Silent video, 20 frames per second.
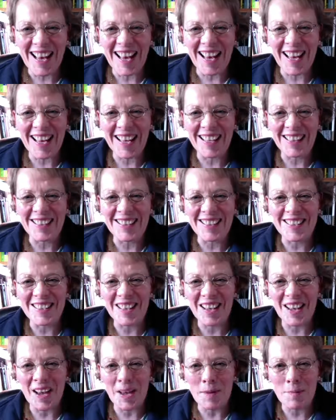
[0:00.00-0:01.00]
and
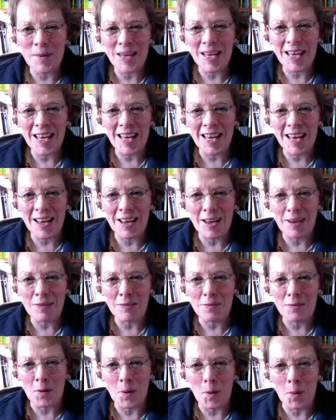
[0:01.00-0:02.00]
I'm here
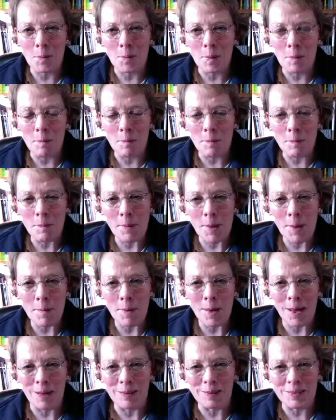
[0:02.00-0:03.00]
from
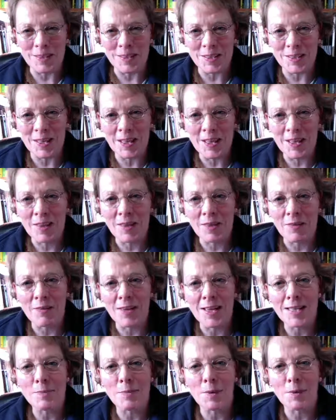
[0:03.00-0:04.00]
PEPELT, the
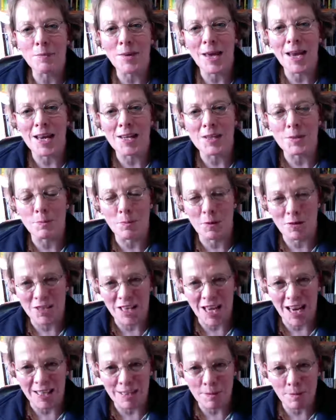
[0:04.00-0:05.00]
Facebook page
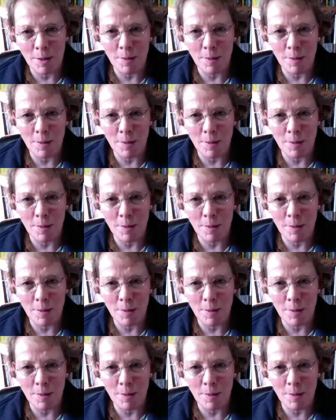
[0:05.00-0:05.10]
project.